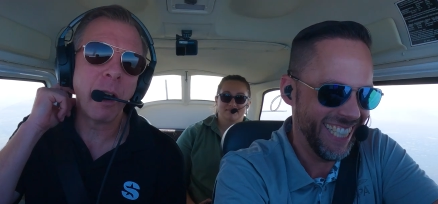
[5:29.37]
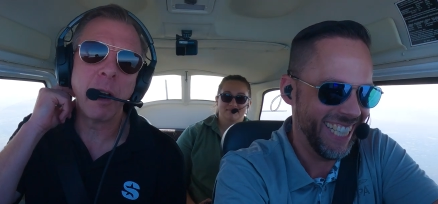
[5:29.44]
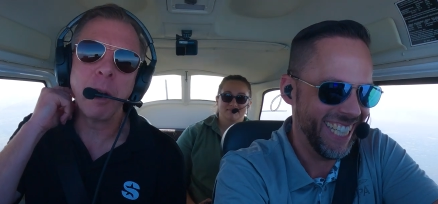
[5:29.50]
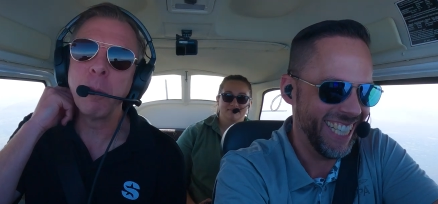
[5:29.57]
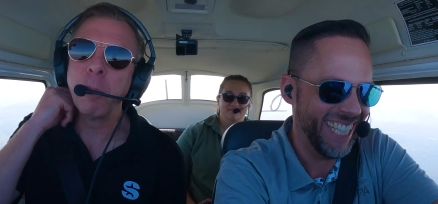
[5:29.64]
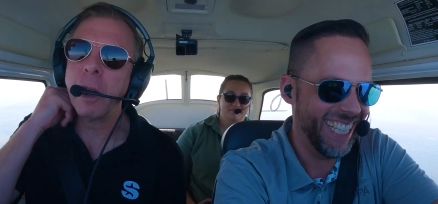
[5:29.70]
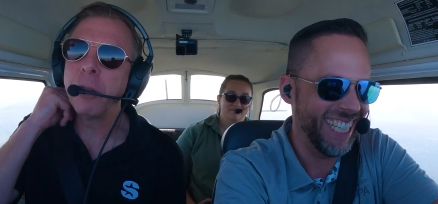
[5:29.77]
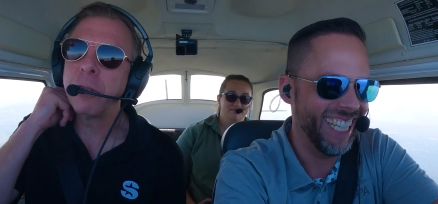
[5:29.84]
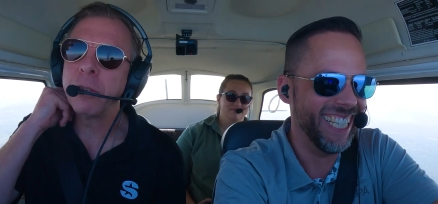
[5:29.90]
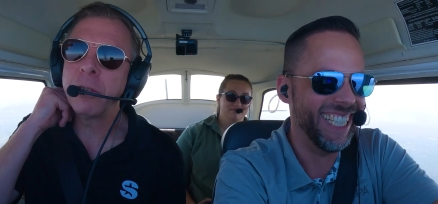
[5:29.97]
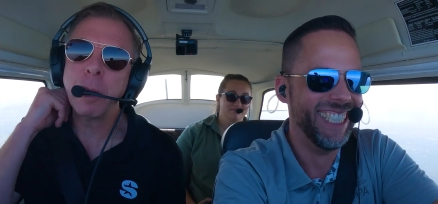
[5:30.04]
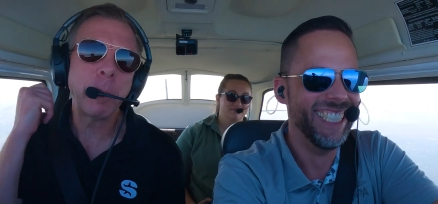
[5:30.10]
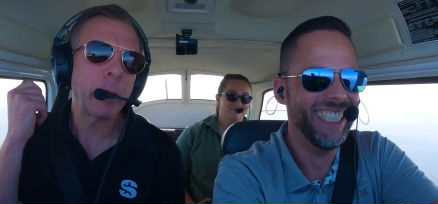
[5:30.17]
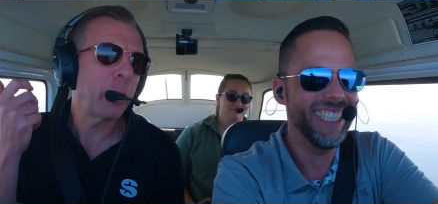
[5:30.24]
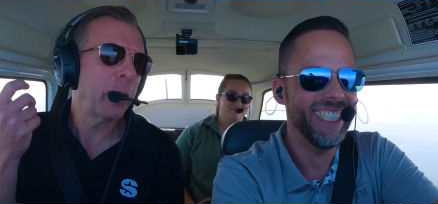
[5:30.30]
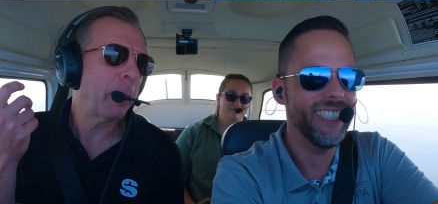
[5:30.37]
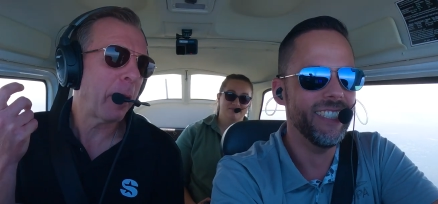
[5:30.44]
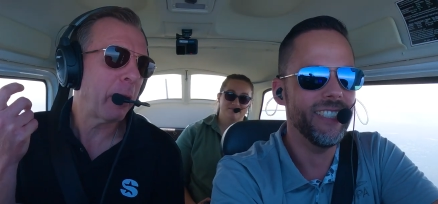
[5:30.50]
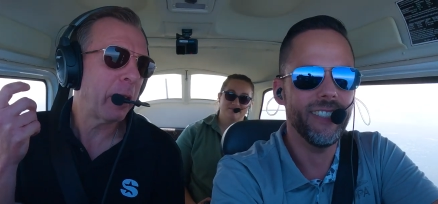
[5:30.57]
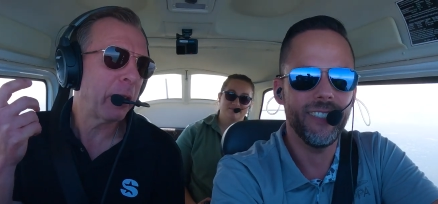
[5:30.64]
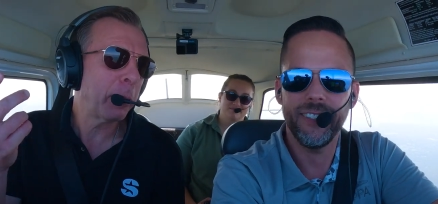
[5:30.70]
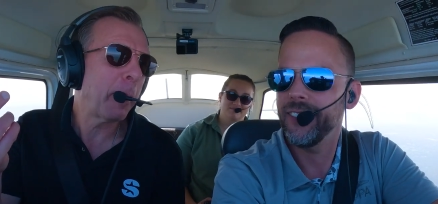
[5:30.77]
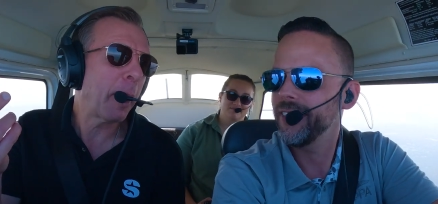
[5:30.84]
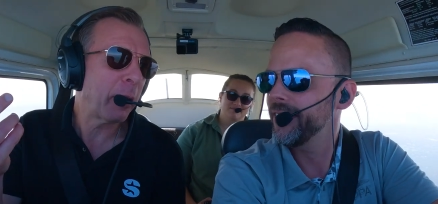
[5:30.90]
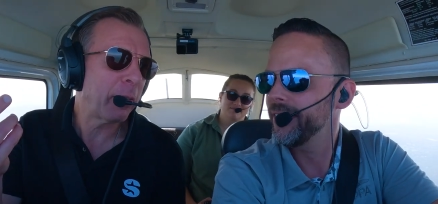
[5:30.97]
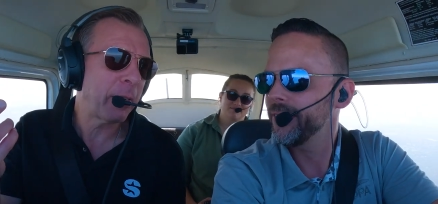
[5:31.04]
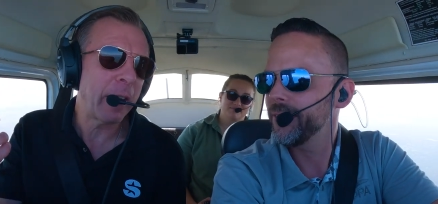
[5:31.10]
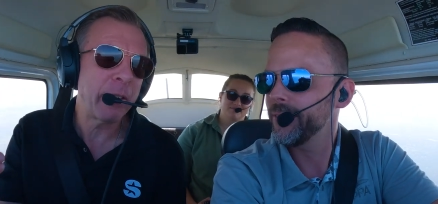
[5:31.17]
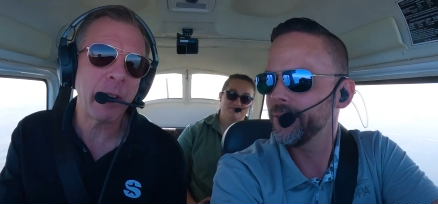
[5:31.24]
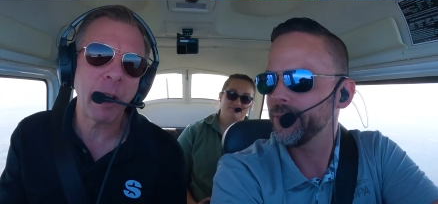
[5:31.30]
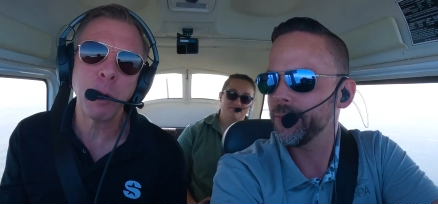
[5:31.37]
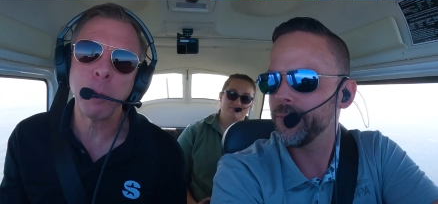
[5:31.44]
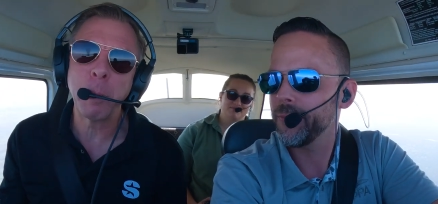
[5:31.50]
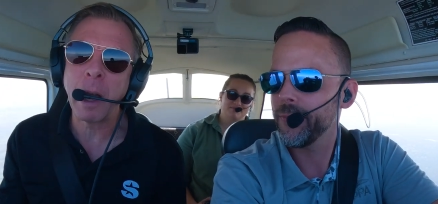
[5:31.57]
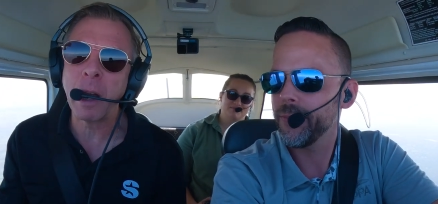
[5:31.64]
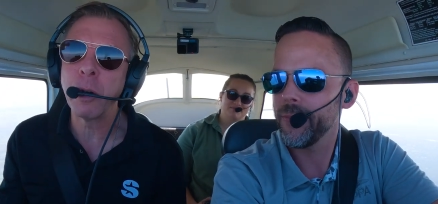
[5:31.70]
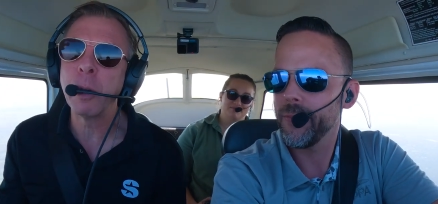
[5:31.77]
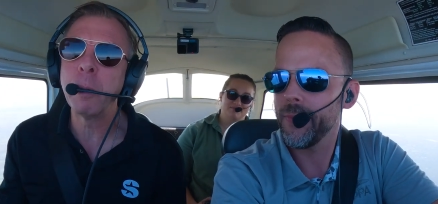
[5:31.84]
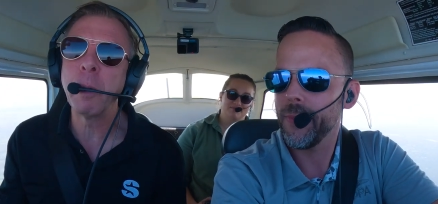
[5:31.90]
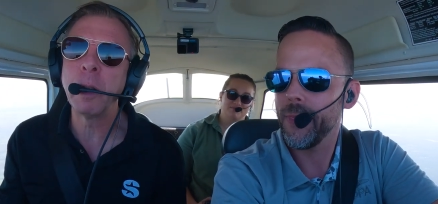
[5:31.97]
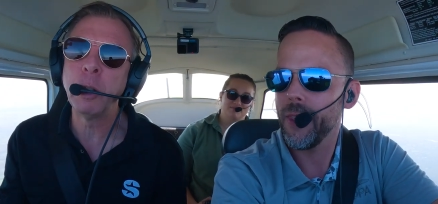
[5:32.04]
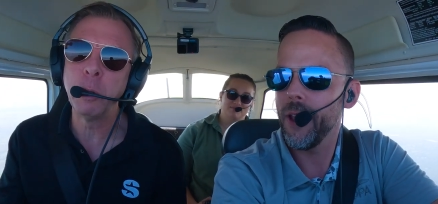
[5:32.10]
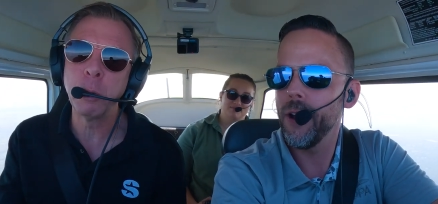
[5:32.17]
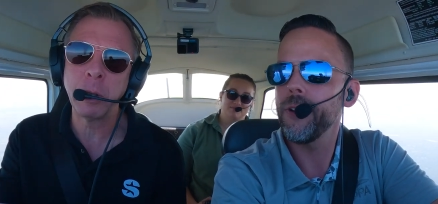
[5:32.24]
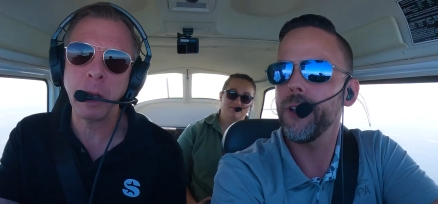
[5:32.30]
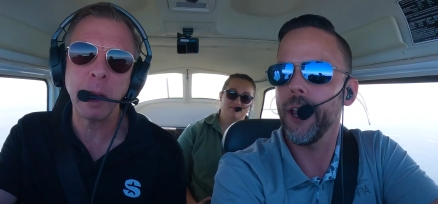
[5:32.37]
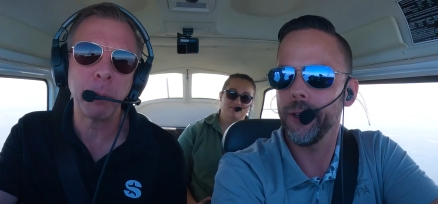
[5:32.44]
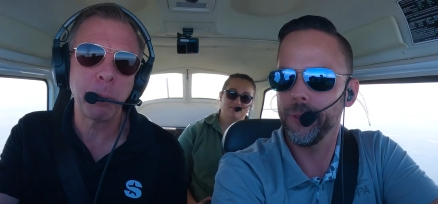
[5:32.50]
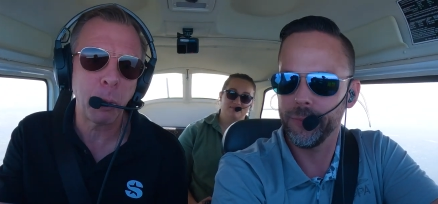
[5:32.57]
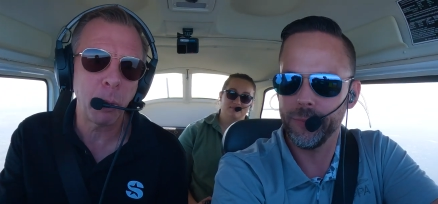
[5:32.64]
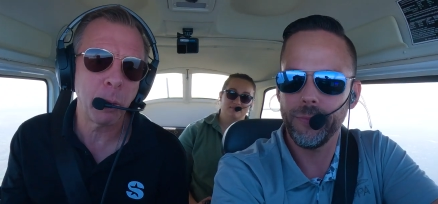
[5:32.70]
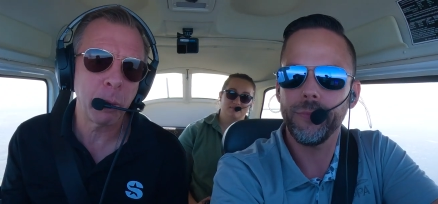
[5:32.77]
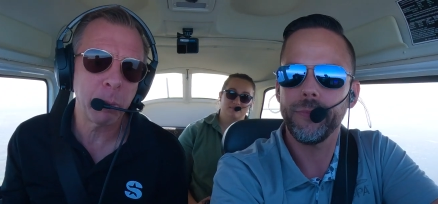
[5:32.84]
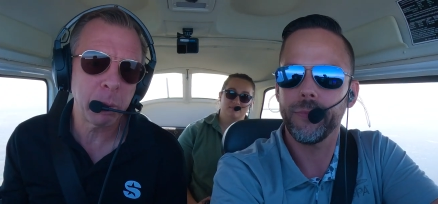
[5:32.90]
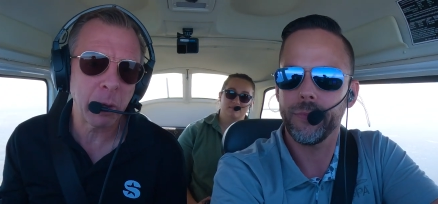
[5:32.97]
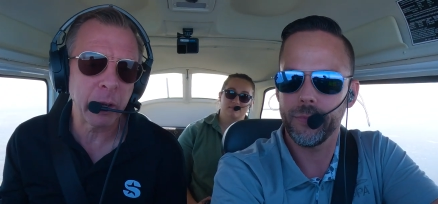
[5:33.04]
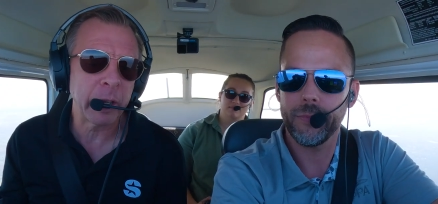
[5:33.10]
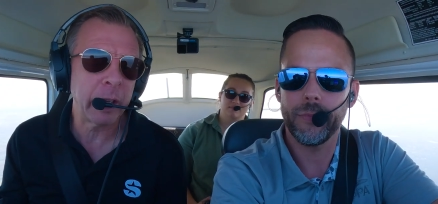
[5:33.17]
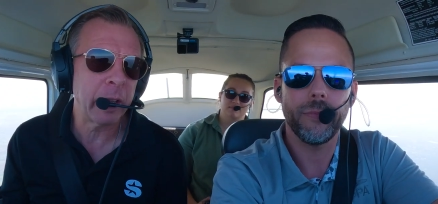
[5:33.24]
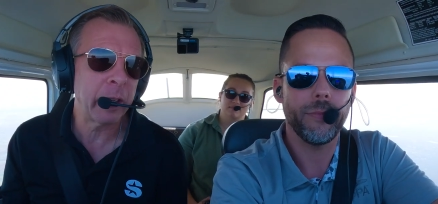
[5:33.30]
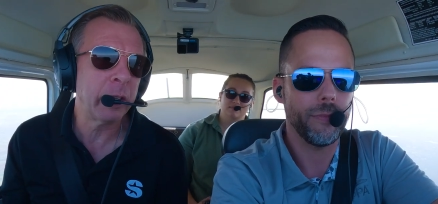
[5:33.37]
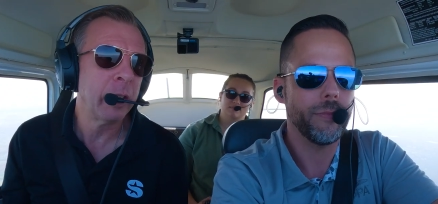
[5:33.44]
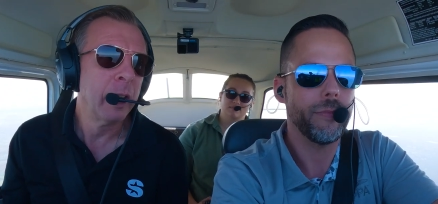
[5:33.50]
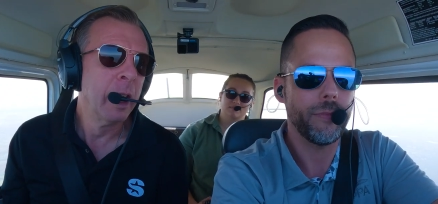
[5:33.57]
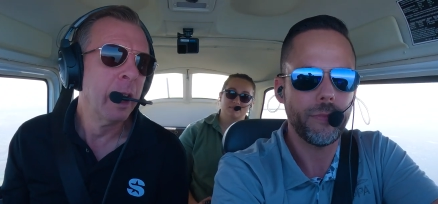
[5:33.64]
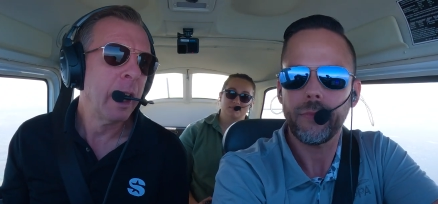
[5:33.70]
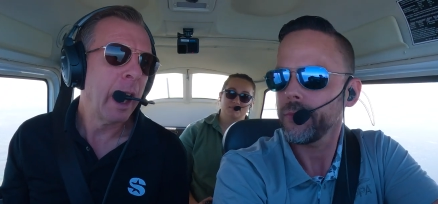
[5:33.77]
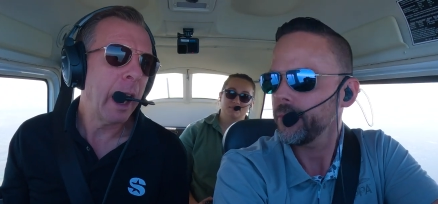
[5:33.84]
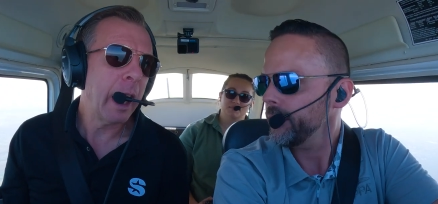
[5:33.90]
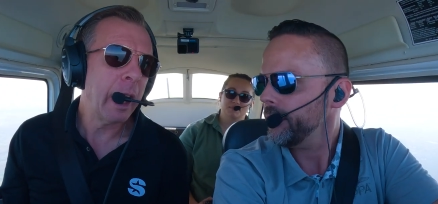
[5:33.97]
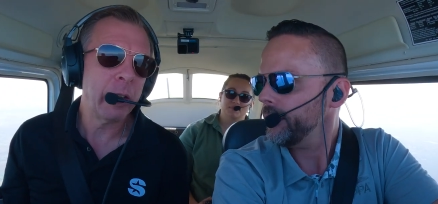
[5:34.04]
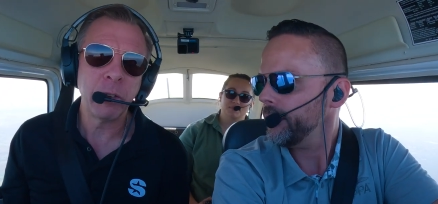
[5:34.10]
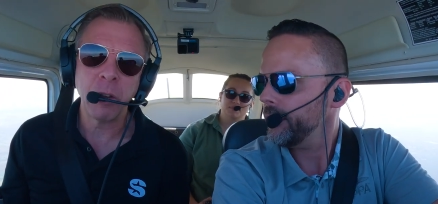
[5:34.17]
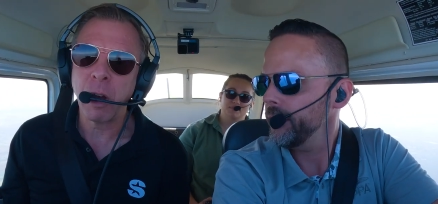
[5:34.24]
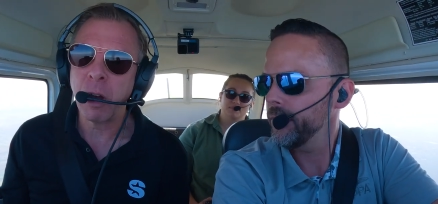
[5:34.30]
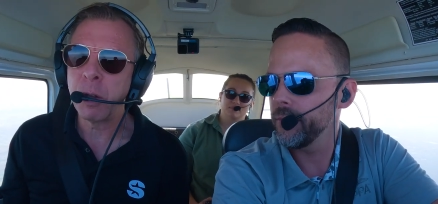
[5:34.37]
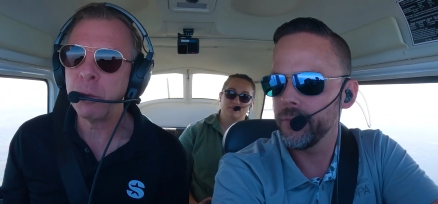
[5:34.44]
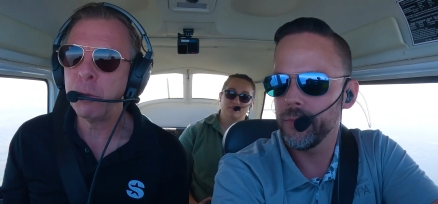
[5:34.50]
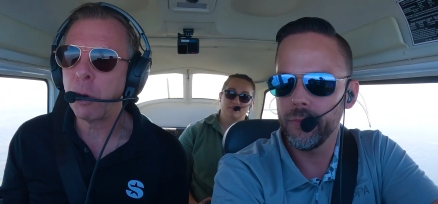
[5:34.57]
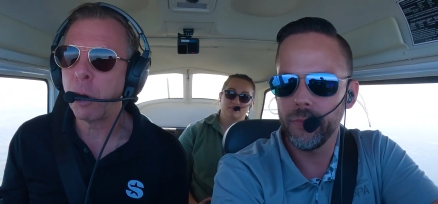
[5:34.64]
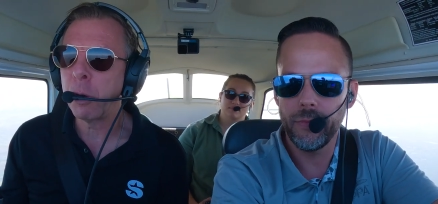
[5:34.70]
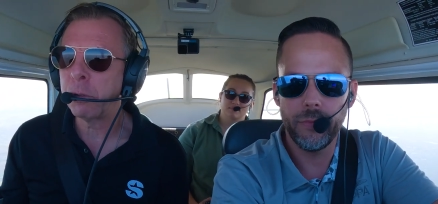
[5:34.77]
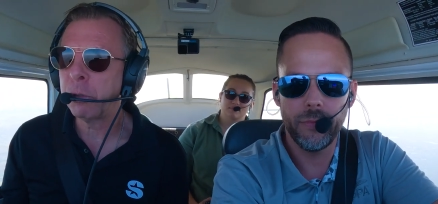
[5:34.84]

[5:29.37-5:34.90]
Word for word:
Speaker 1: um, it's typically about it's about a five hour battery, but you okay. can pull plug it in and uh, draw